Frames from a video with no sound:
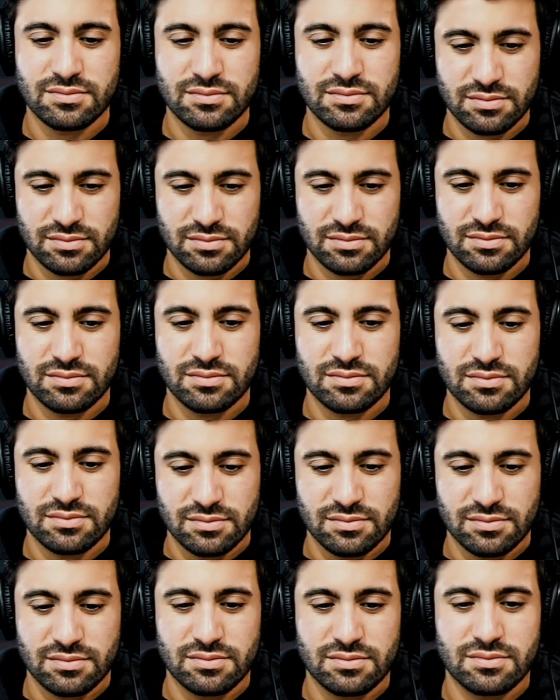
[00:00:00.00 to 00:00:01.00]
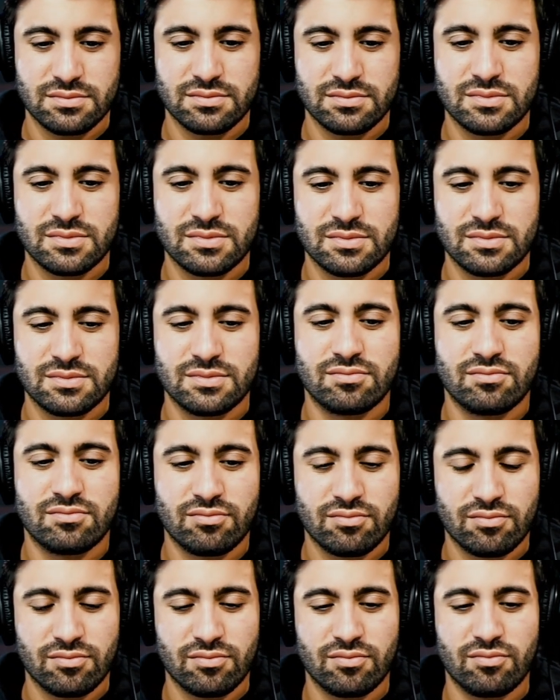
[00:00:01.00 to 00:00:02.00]
I leave my heart
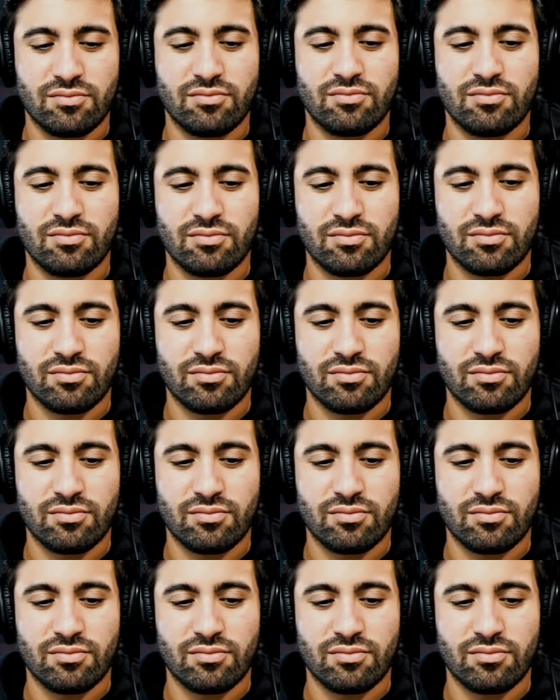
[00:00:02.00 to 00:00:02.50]
open, but it